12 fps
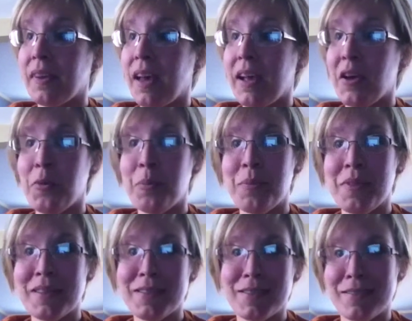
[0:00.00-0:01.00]
I hope
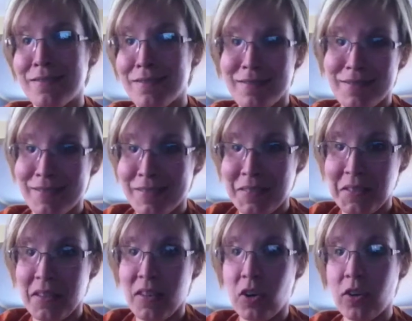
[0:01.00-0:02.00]
this
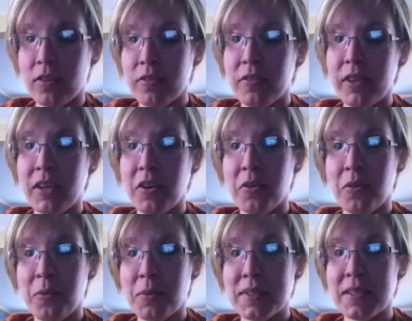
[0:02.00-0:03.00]
little
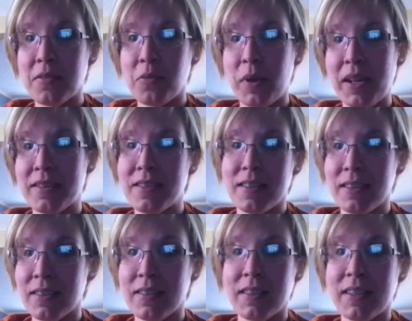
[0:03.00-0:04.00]
video was a way
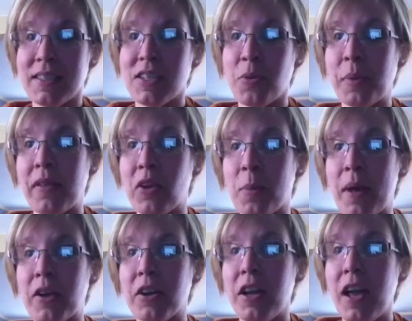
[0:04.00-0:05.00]
to get to know me a little
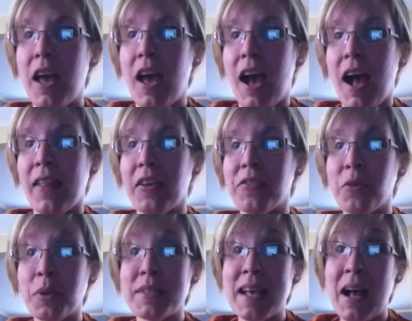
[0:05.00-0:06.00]
better. I look
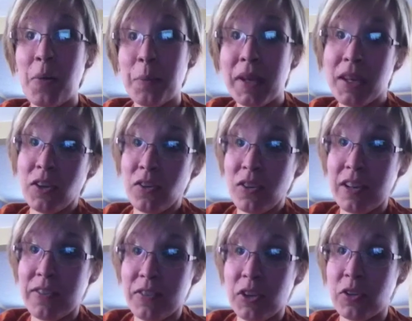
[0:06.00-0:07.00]
forward to helping you
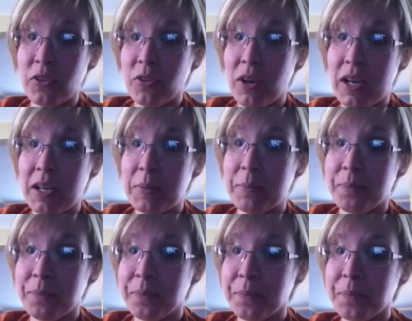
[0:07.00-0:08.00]
if you um,
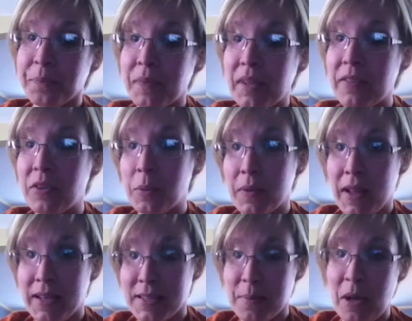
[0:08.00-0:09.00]
if you would
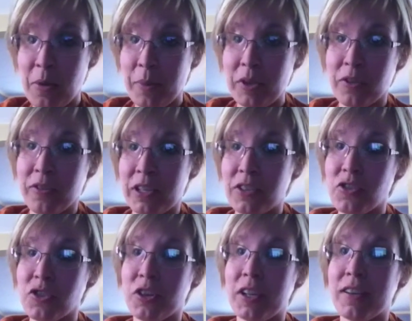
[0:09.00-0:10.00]
like some help in your fitness
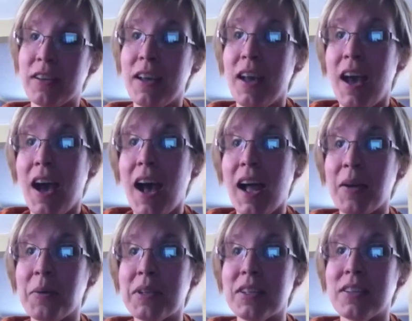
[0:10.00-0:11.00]
journey. I
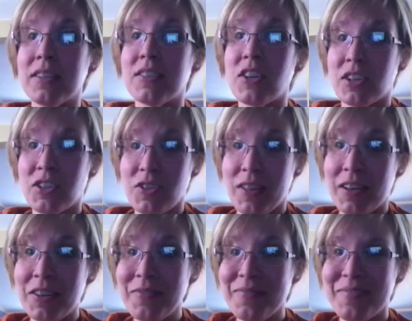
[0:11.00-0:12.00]
will talk to you
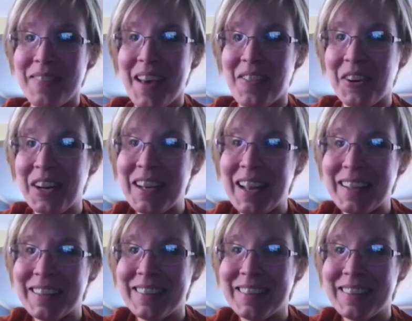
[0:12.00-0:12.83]
later. Have a great day.